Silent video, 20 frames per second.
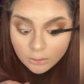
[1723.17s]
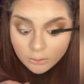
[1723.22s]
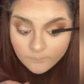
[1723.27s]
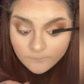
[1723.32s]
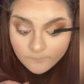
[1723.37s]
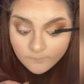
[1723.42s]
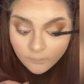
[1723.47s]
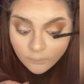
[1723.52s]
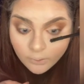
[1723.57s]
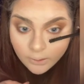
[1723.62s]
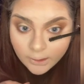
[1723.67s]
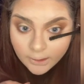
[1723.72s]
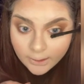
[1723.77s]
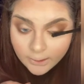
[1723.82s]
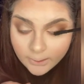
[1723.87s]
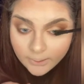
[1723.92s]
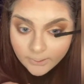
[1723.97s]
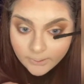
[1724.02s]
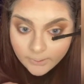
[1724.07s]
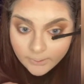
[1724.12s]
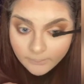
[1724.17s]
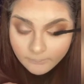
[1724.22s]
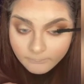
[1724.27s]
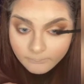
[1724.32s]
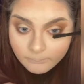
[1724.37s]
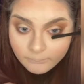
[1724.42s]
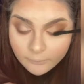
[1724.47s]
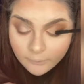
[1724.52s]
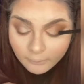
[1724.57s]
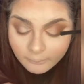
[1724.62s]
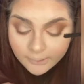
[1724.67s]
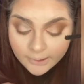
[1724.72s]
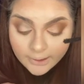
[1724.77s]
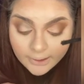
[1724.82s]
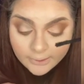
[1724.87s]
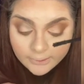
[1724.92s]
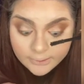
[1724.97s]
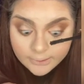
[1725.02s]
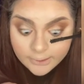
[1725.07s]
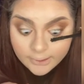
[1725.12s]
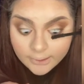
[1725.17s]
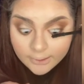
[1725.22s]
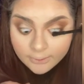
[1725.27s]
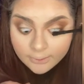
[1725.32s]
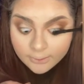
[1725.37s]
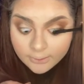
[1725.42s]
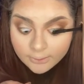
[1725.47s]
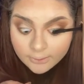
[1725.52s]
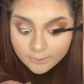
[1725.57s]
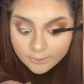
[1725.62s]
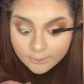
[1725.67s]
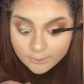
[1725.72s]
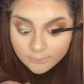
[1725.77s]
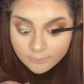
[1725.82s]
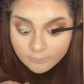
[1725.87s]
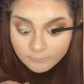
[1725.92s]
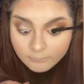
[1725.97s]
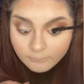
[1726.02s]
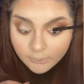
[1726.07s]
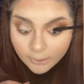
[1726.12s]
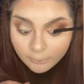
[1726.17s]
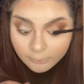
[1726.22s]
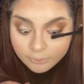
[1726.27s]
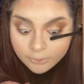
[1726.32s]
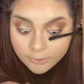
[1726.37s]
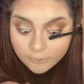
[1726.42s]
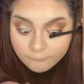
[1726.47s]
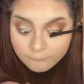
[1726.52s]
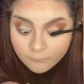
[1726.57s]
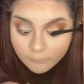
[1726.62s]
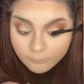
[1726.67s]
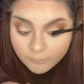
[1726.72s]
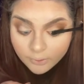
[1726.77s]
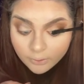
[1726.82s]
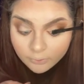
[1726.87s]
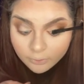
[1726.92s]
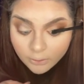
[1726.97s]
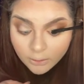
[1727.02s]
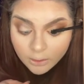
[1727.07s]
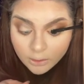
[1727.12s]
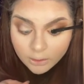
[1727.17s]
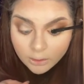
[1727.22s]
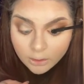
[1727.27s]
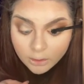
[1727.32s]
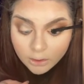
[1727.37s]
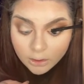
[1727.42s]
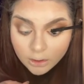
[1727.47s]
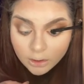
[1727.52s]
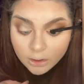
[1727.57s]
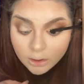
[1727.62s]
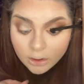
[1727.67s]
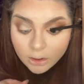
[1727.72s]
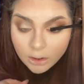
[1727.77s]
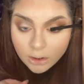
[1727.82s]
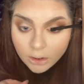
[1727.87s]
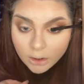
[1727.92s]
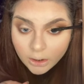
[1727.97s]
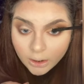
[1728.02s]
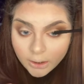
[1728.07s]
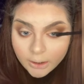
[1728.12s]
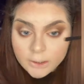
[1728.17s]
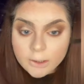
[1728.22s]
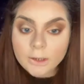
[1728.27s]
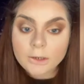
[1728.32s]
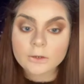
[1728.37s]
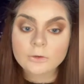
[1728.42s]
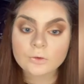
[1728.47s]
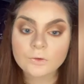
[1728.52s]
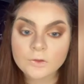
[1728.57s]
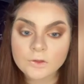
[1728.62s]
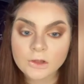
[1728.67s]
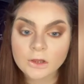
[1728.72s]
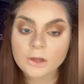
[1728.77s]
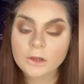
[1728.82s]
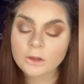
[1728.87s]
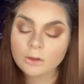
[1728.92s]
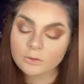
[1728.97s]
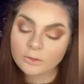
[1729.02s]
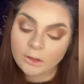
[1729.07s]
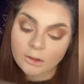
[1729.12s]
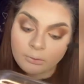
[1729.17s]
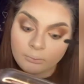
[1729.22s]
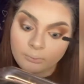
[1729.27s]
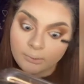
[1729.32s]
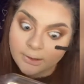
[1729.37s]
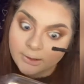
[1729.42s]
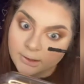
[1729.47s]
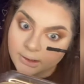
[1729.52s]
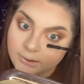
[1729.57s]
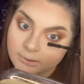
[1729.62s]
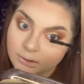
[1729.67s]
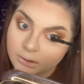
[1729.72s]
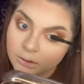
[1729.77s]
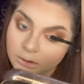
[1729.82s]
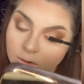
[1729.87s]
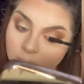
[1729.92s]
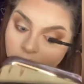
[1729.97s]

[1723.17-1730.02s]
but sorry I can't come out to the film because I cannot see because I wear glasses.